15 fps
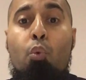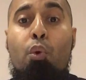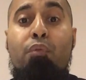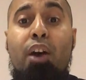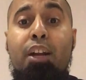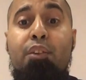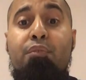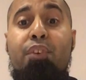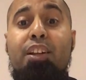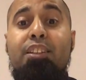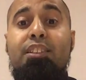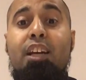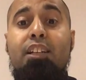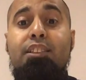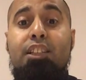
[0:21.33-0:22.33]
We've had a
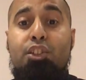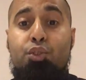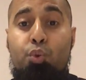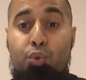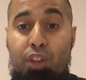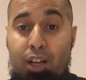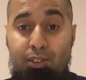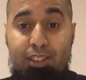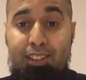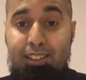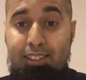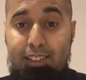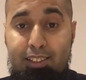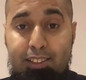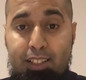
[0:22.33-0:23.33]
fantastic
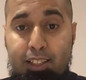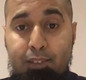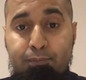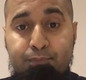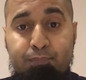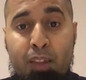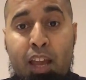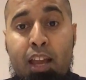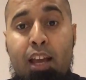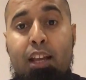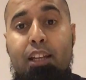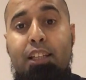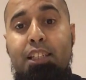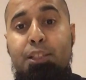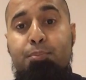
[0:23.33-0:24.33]
2016.
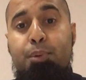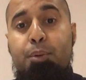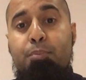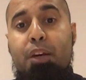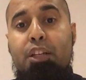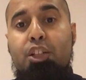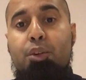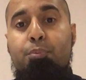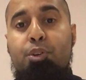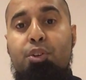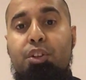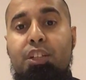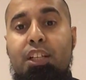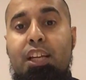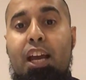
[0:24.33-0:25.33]
Leeds PPN
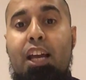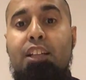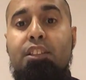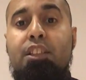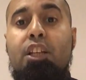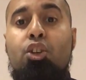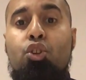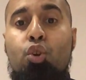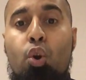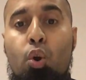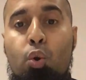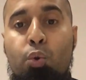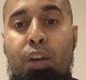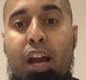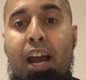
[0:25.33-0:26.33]
community has
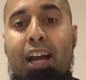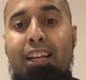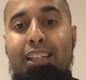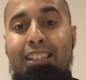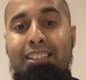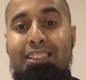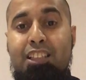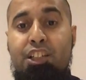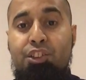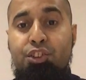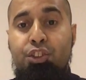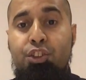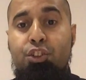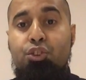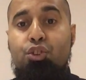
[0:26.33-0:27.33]
grown and is
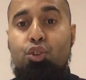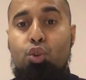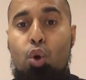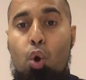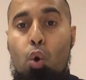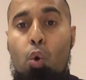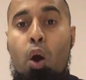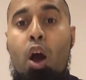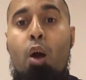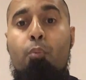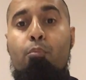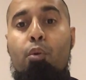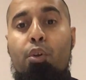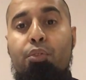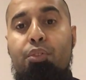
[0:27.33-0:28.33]
continuing to grow
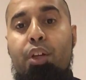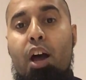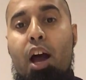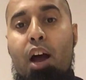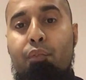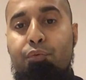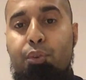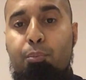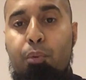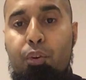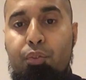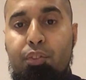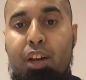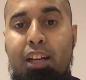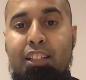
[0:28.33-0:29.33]
month after
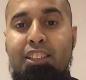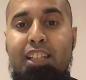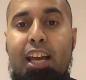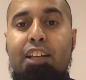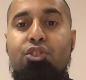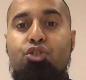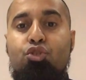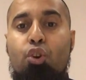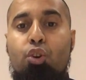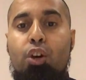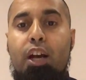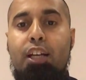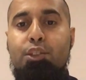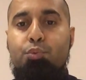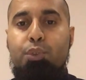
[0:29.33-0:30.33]
month and it's getting
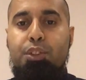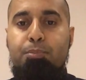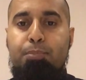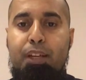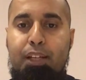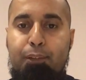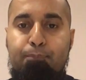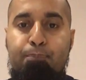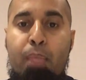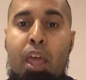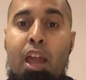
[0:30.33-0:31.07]
stronger as we speak.